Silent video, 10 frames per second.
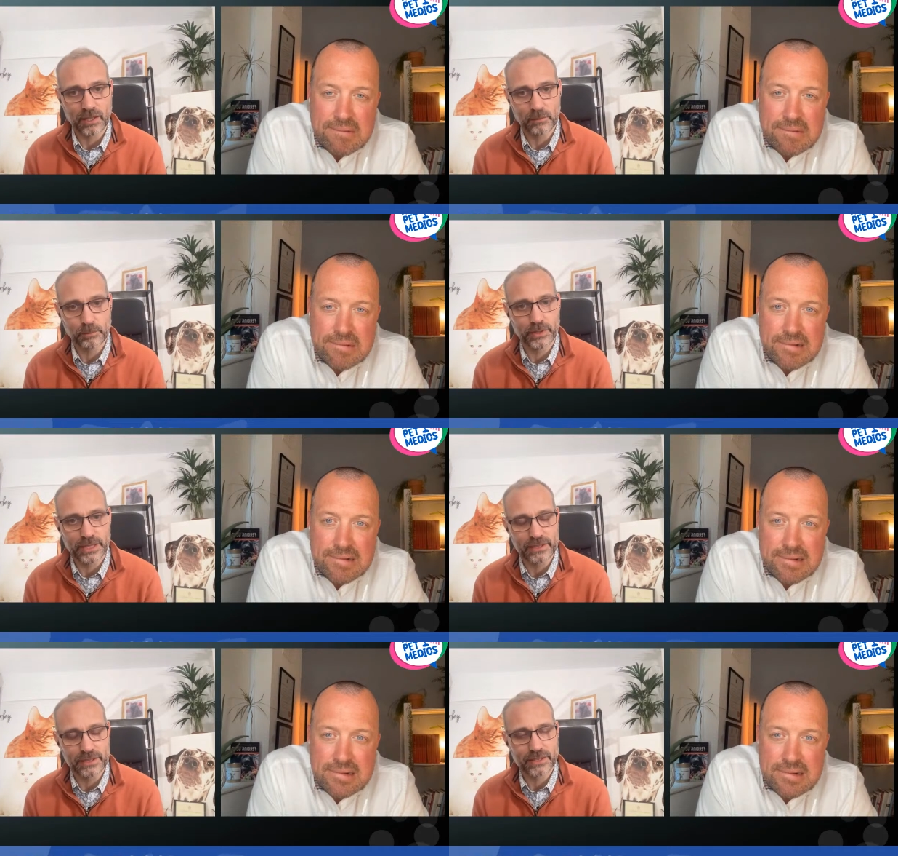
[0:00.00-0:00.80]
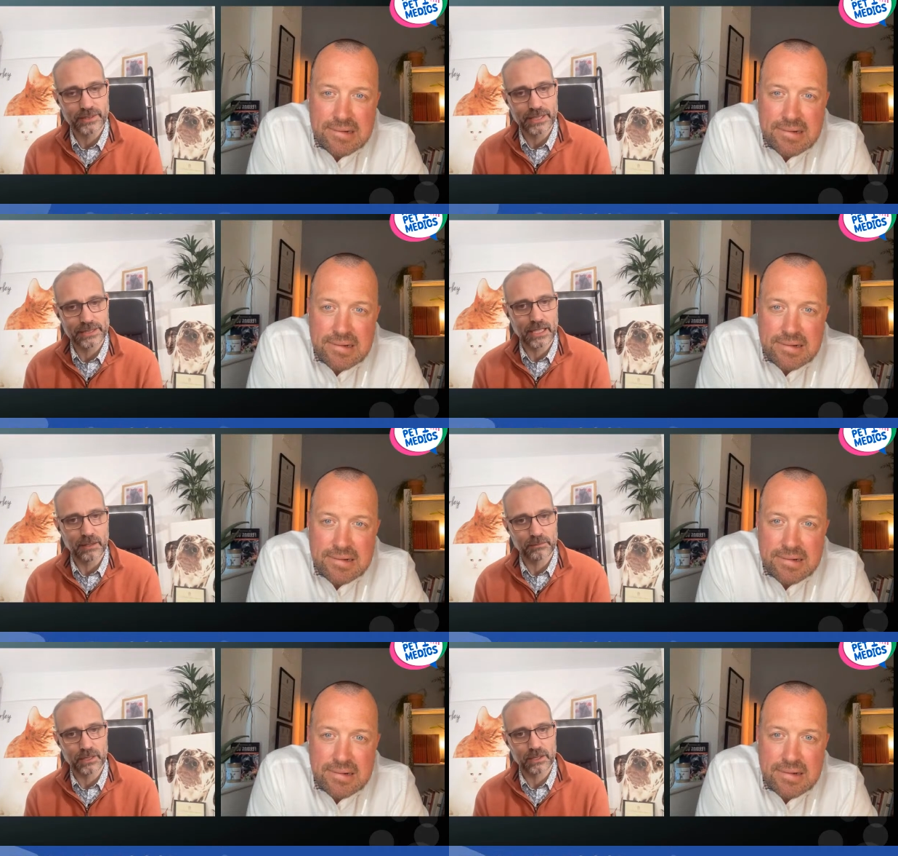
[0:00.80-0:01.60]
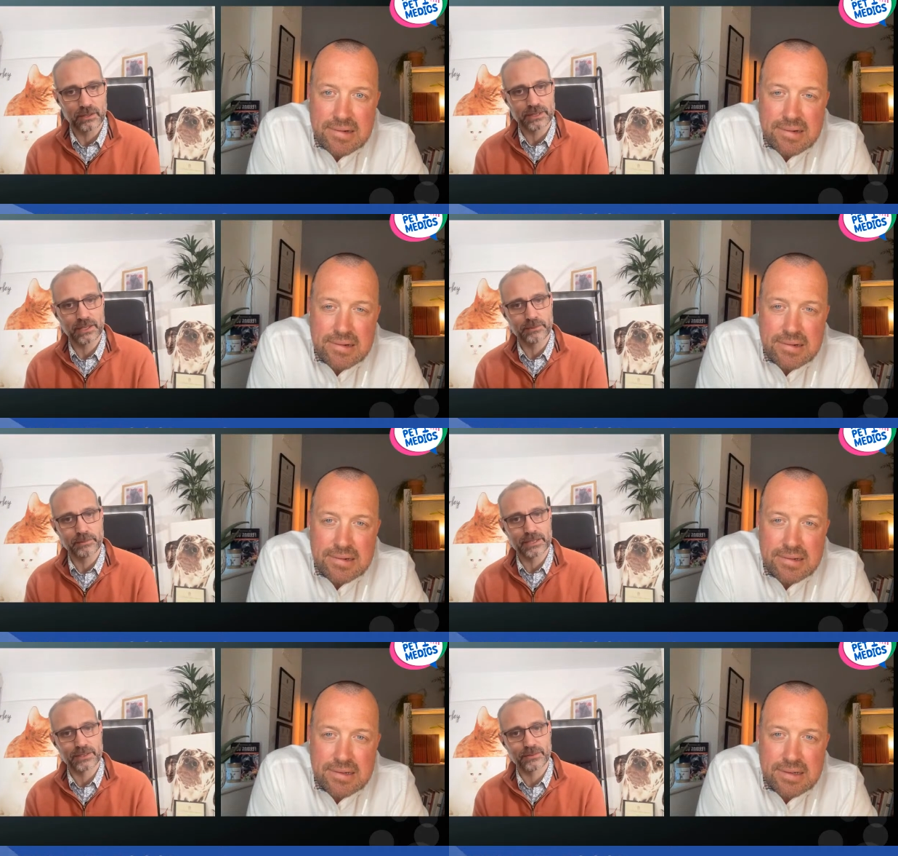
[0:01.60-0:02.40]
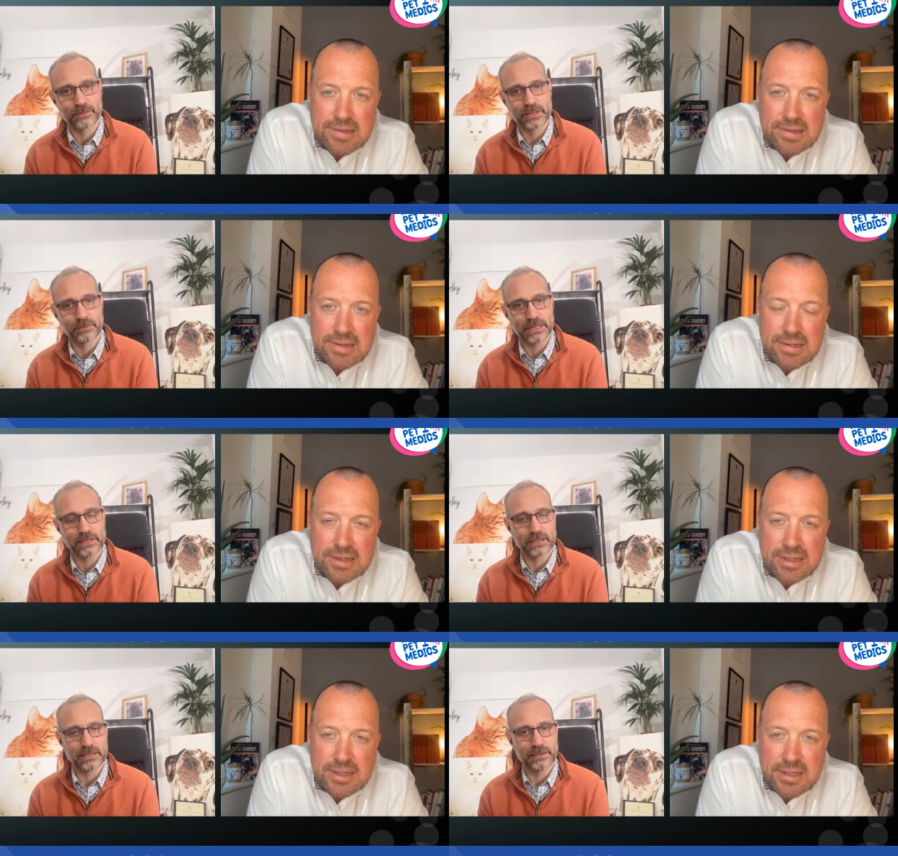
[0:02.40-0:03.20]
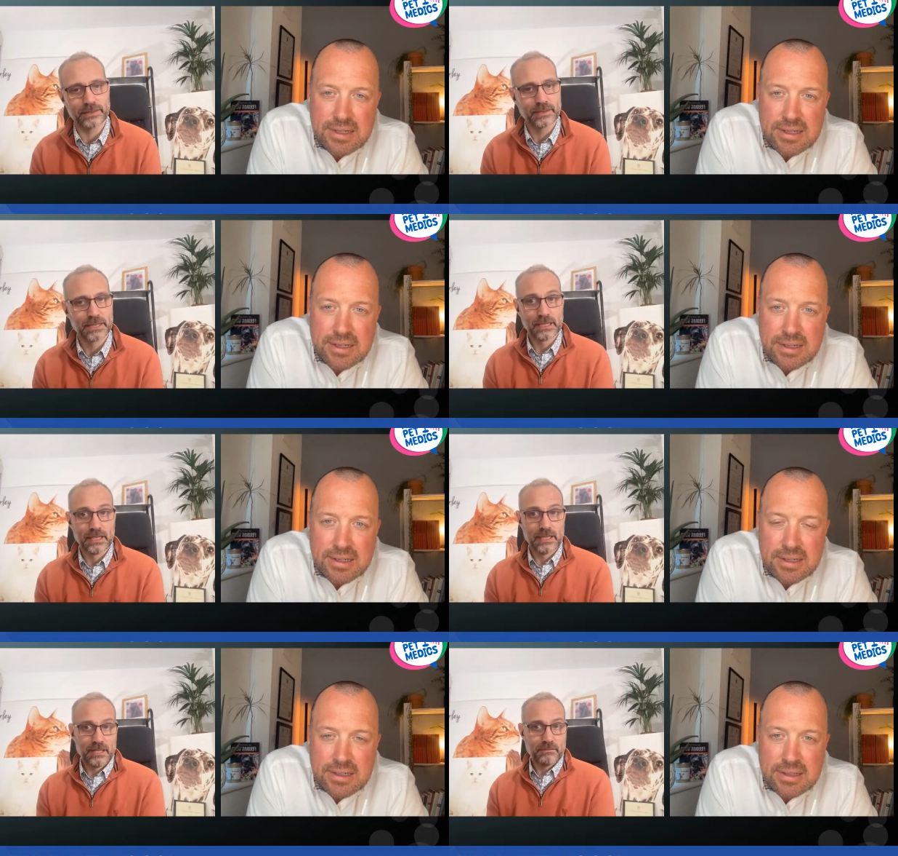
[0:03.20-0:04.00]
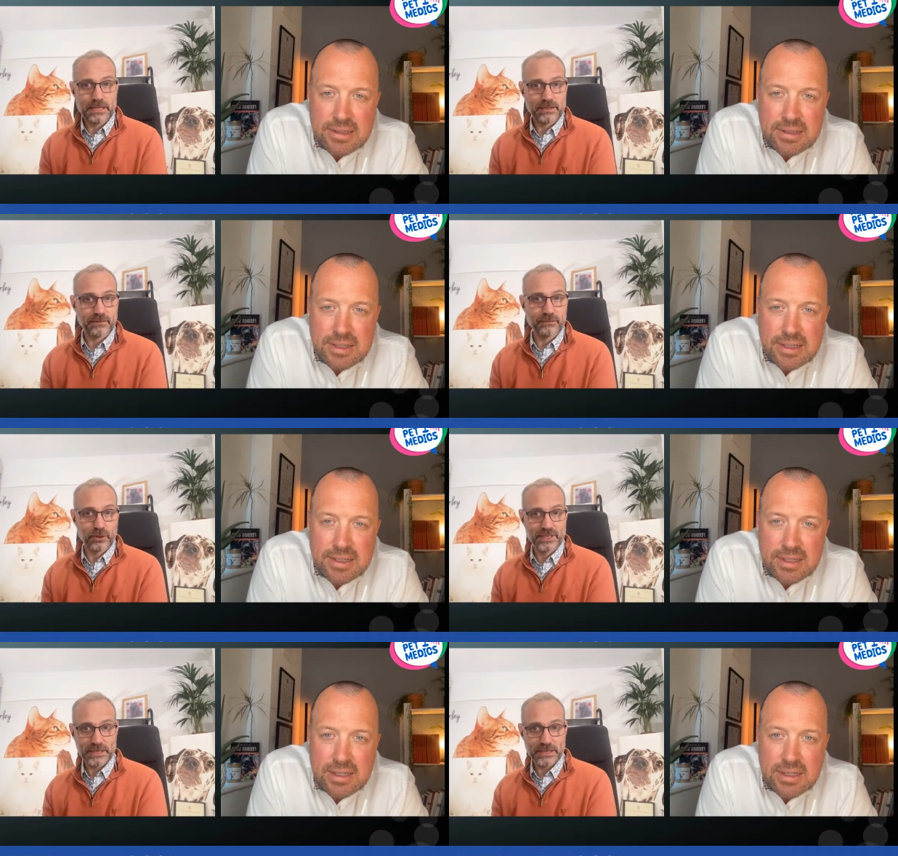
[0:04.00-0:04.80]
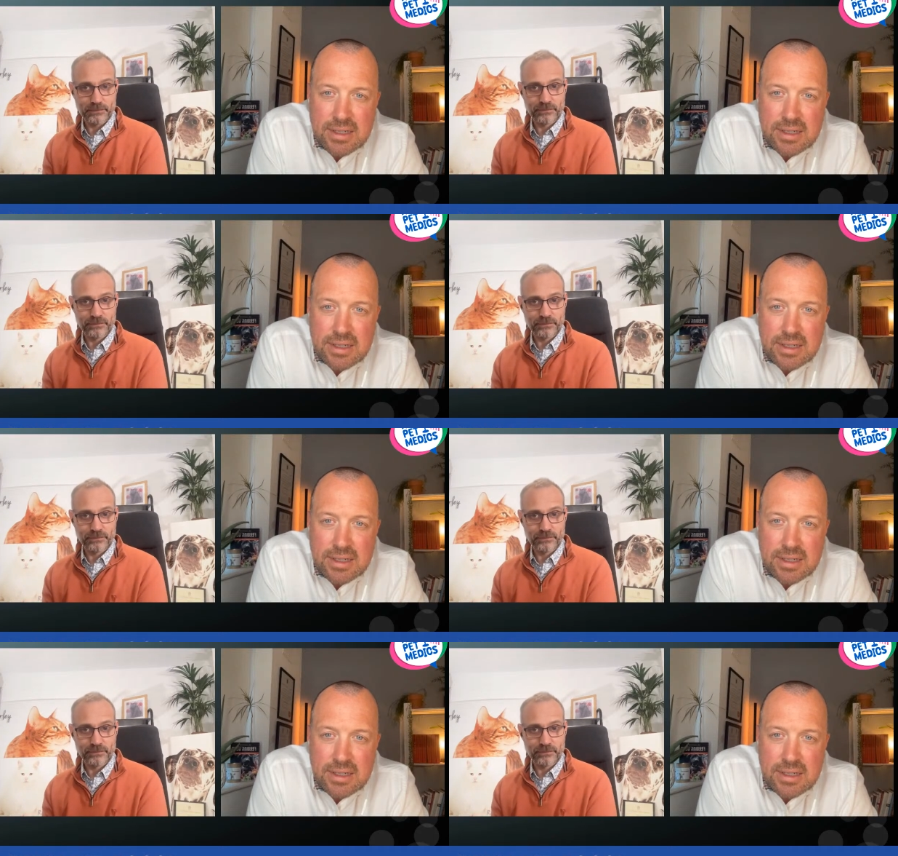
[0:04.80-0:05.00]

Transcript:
Speaker 1: put into a carbon dioxide mix, which basically makes them fall asleep.